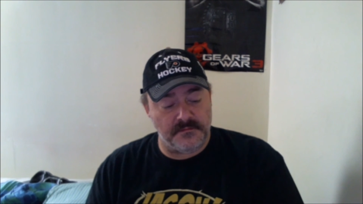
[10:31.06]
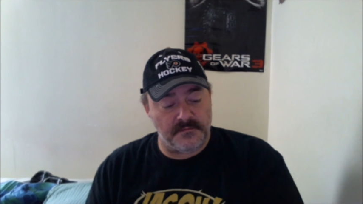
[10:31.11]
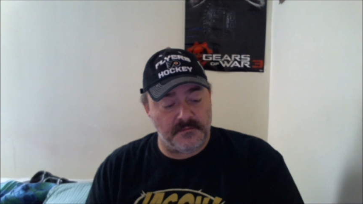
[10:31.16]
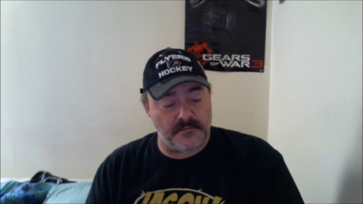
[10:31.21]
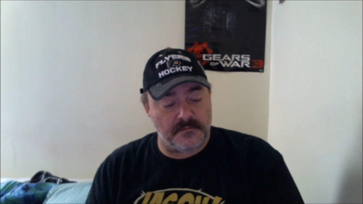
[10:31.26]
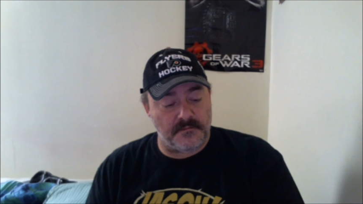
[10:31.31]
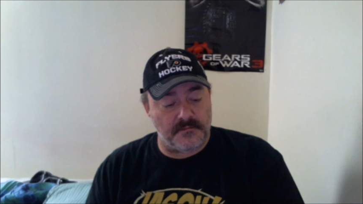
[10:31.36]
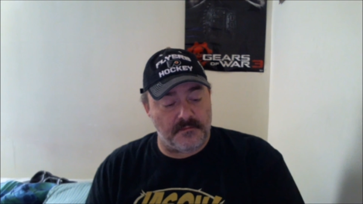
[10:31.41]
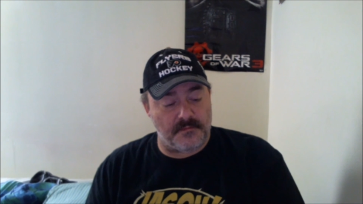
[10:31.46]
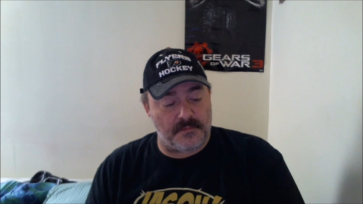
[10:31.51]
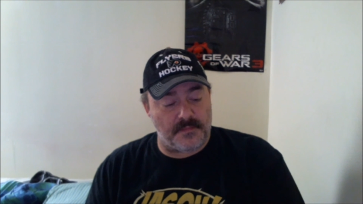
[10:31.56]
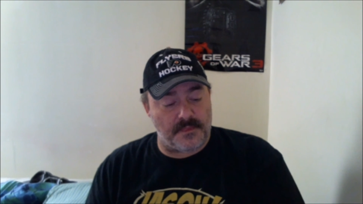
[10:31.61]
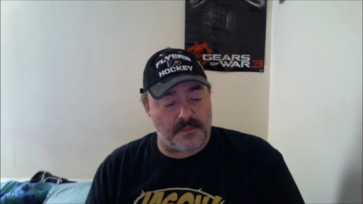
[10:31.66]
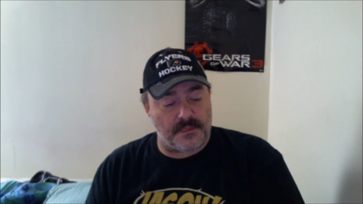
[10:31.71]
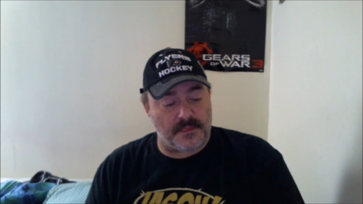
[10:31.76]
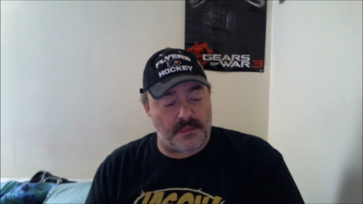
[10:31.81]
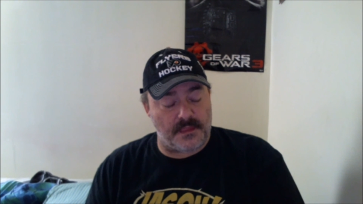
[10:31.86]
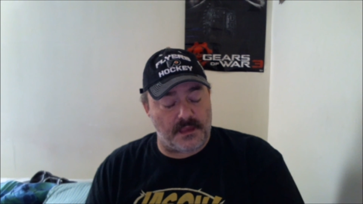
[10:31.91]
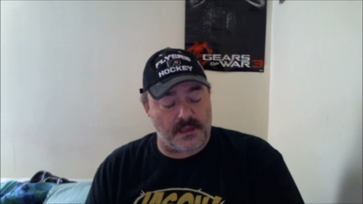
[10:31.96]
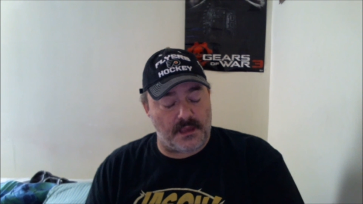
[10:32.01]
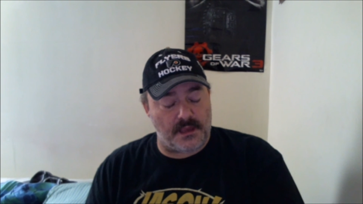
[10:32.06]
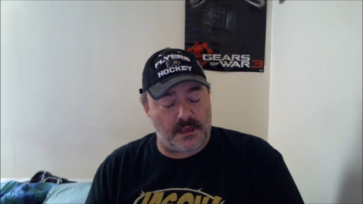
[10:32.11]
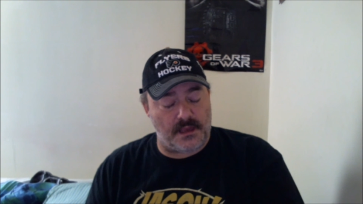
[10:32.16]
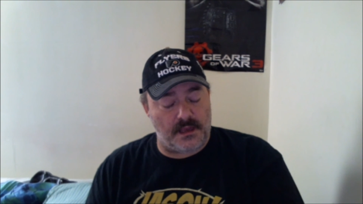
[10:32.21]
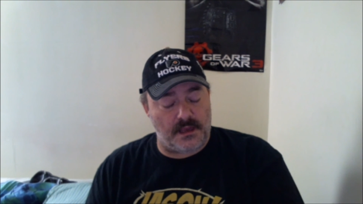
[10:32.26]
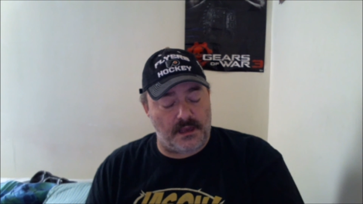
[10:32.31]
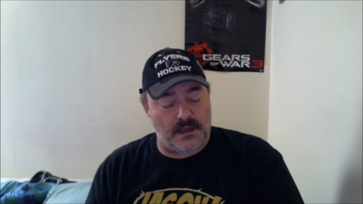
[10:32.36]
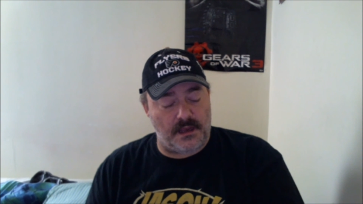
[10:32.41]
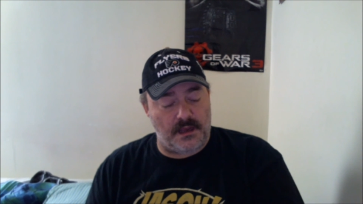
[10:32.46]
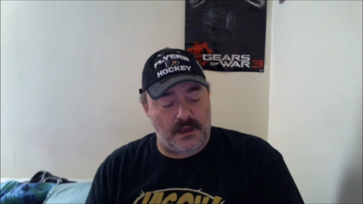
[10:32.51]

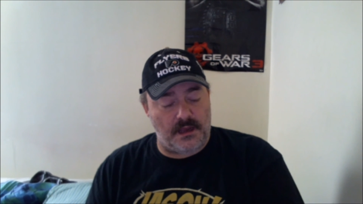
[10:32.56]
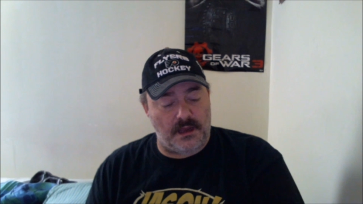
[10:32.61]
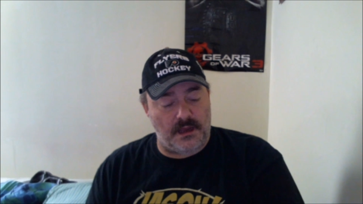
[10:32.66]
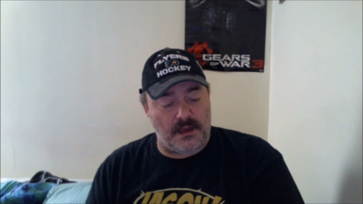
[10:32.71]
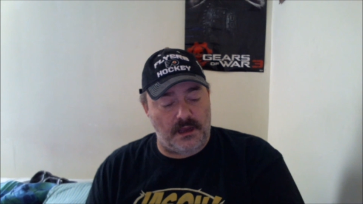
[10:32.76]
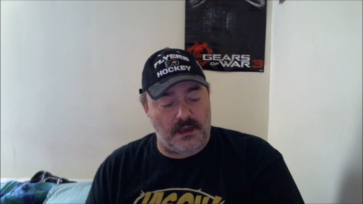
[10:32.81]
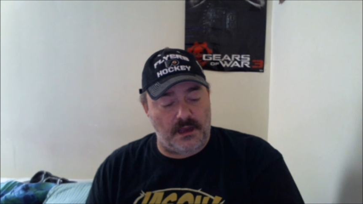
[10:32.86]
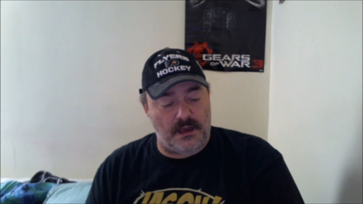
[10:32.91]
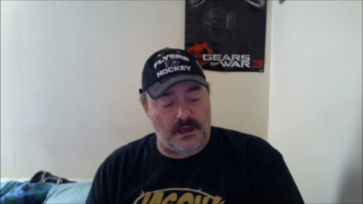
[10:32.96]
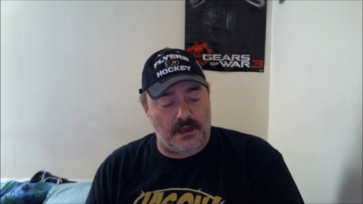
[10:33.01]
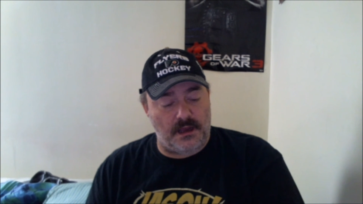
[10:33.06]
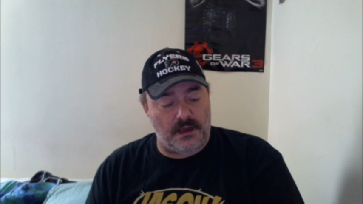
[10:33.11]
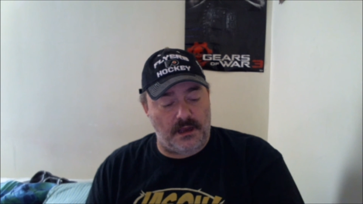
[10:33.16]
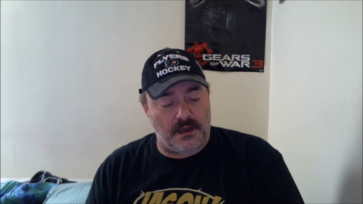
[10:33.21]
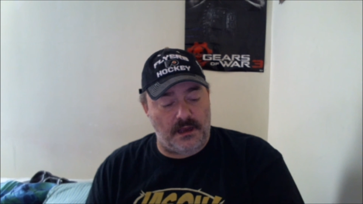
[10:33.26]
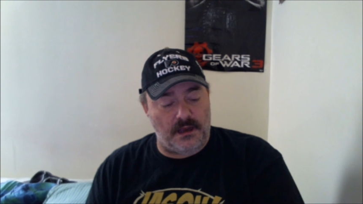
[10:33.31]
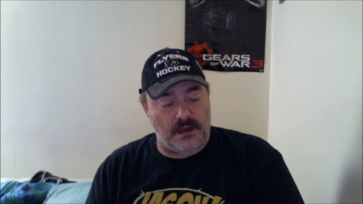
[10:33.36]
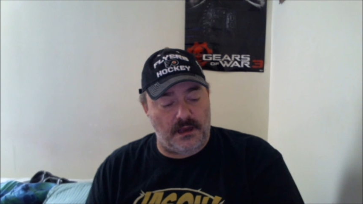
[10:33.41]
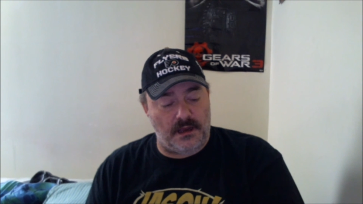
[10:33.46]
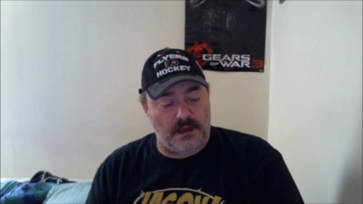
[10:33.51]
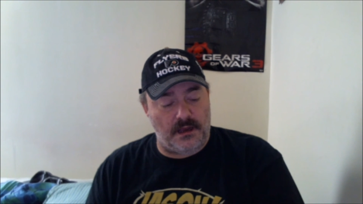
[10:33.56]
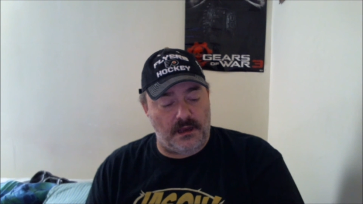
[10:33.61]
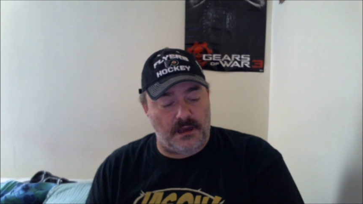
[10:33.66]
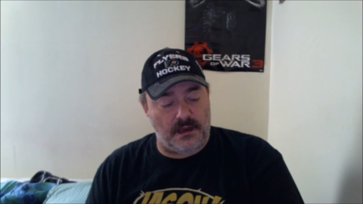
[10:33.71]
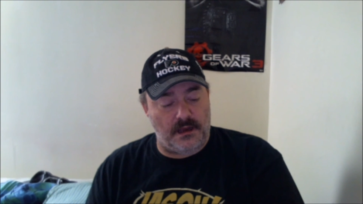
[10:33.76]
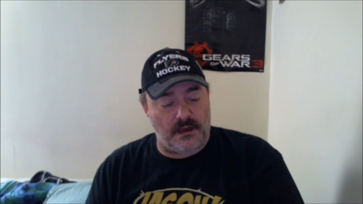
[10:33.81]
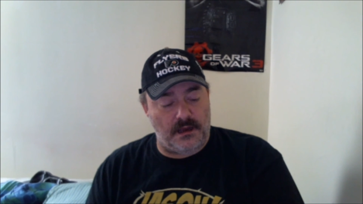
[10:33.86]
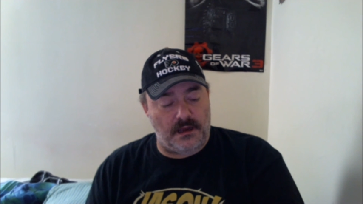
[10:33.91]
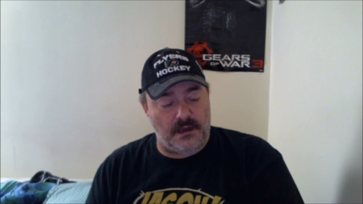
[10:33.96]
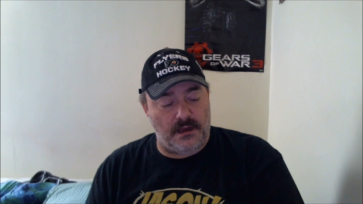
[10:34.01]

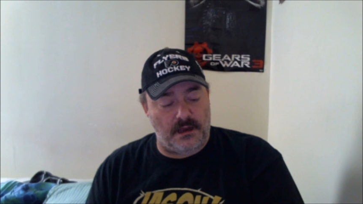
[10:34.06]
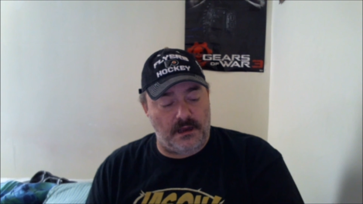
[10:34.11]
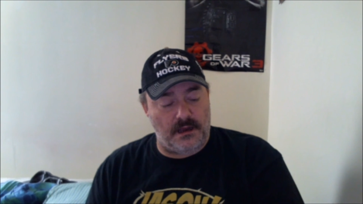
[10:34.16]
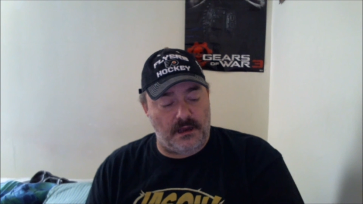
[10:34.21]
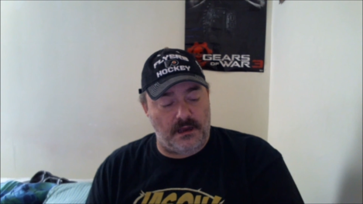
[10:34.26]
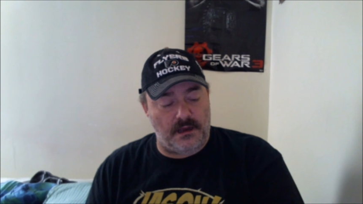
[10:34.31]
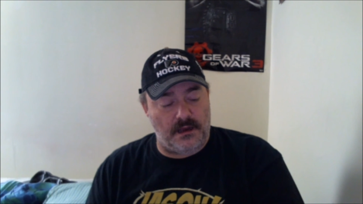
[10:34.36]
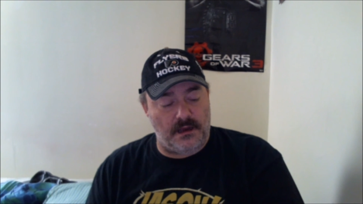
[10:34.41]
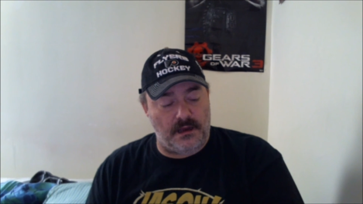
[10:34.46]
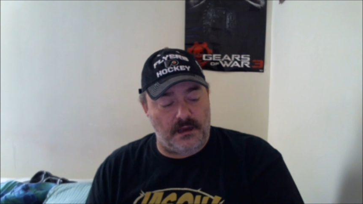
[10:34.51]
No one is speaking in this clip.